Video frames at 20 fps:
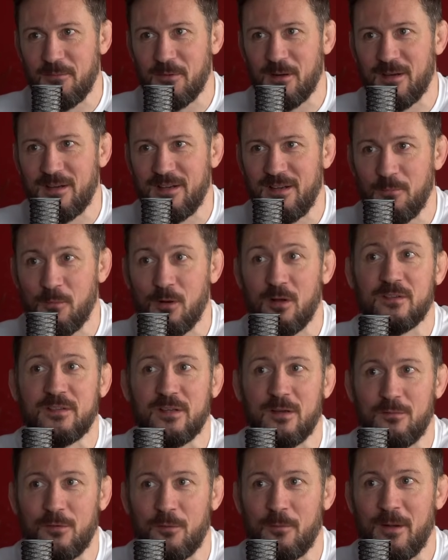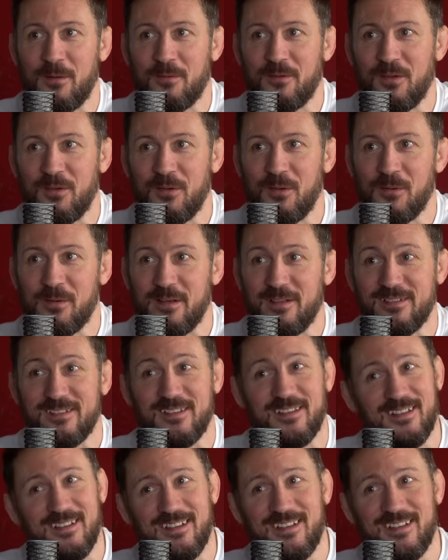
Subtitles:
where he walks out for round 2 and he's